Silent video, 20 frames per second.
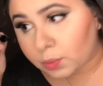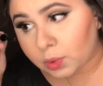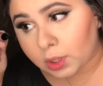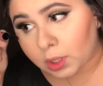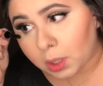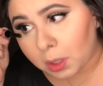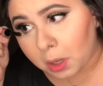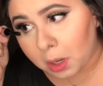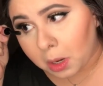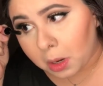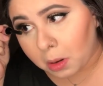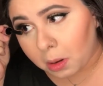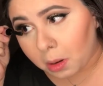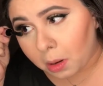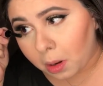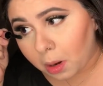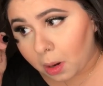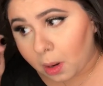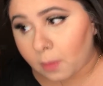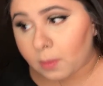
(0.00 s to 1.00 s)
put
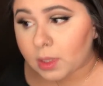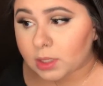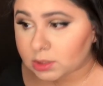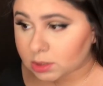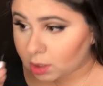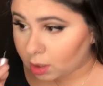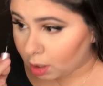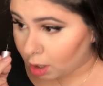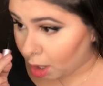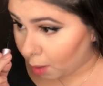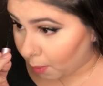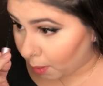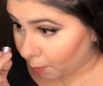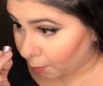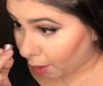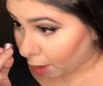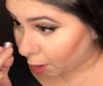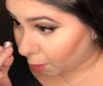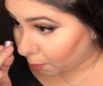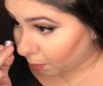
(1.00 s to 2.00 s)
mascara on my
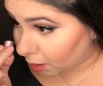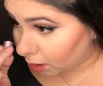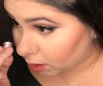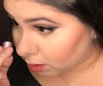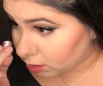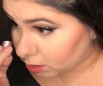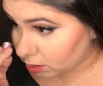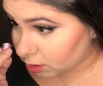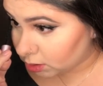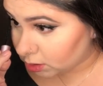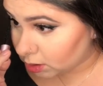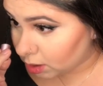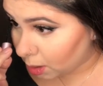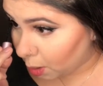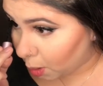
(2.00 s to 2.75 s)
bottom lashes.